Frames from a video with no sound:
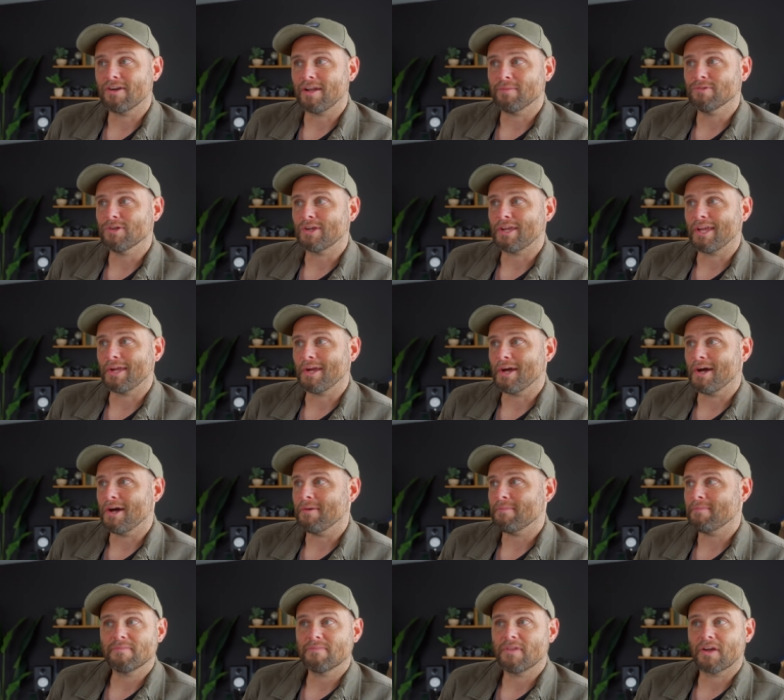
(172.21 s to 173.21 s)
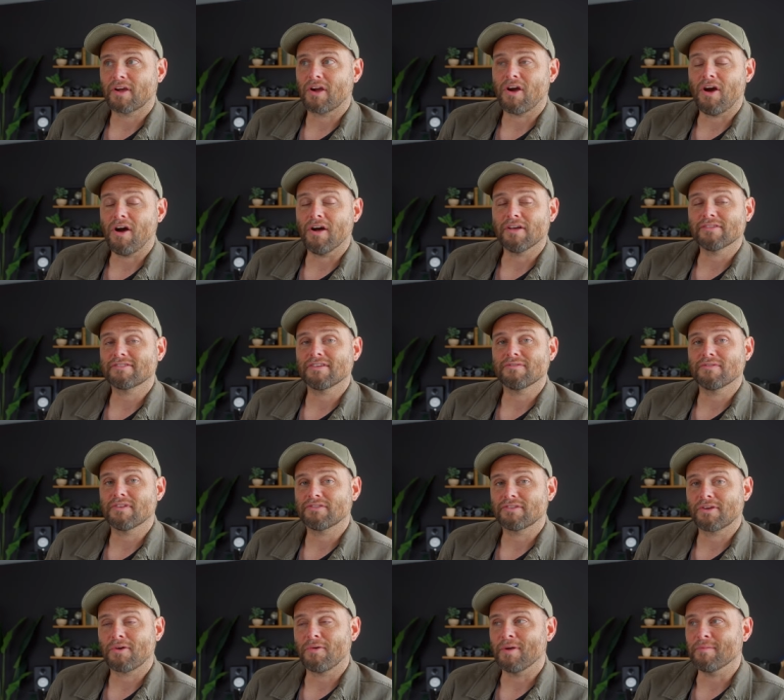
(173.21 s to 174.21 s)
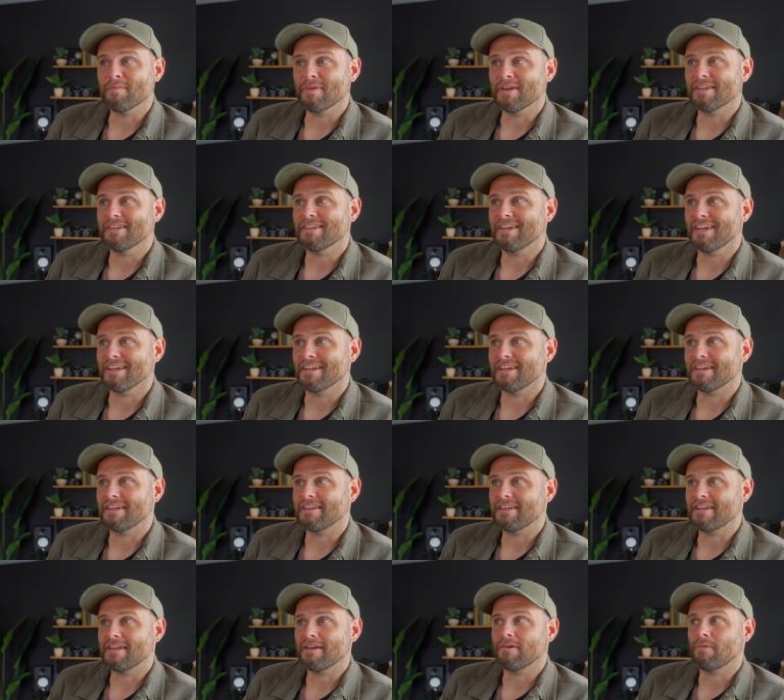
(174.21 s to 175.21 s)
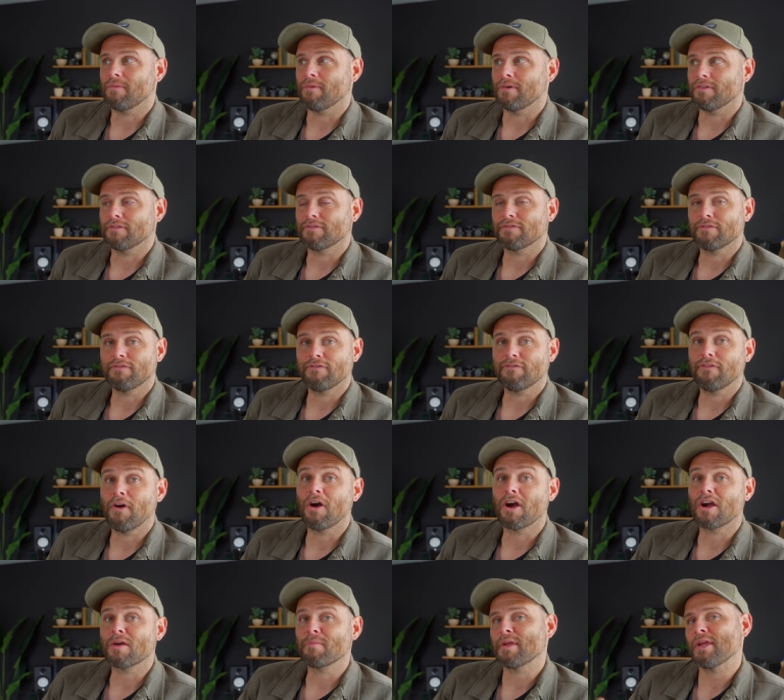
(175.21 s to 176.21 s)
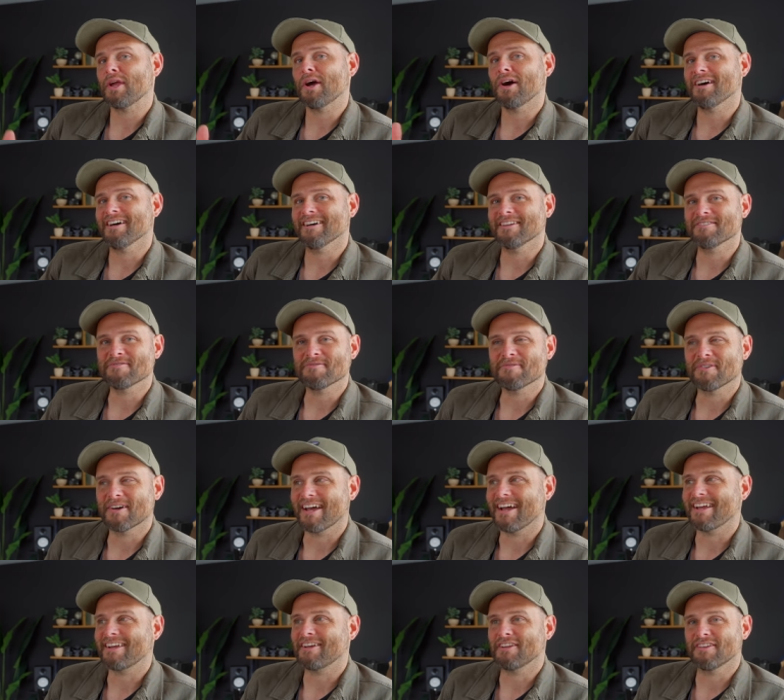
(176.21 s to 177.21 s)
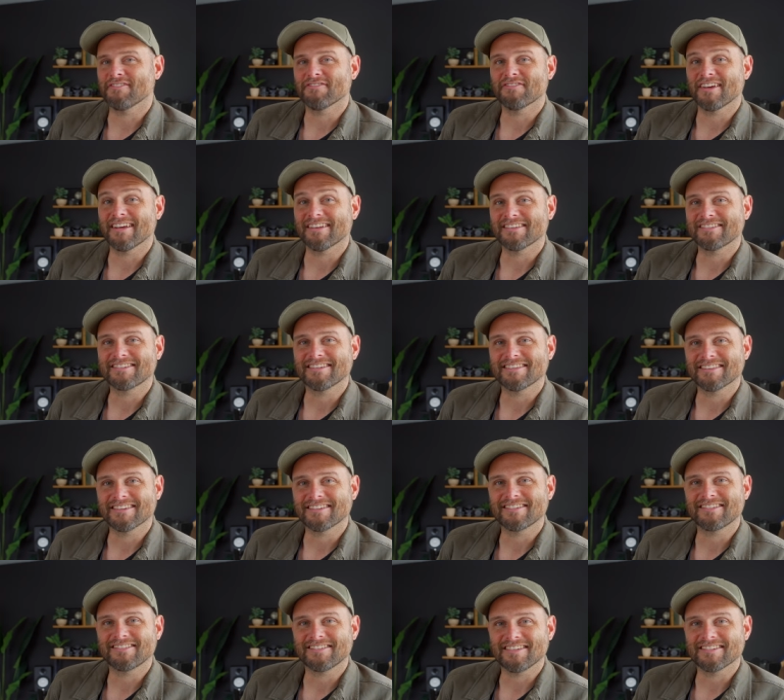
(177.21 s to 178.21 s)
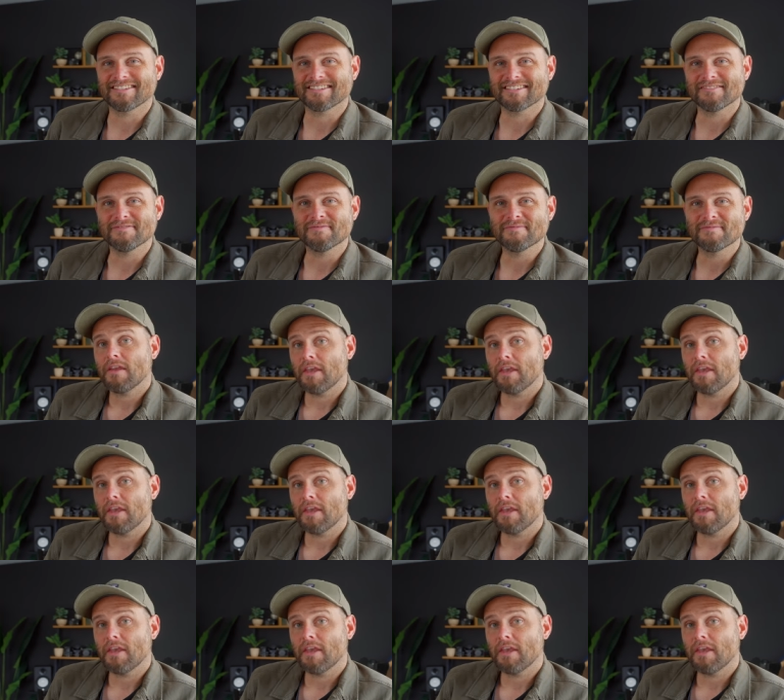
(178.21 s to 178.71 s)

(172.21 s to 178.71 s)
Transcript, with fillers: I'm looking up the cost of this equipment, and it was far beyond what I could invest in this season.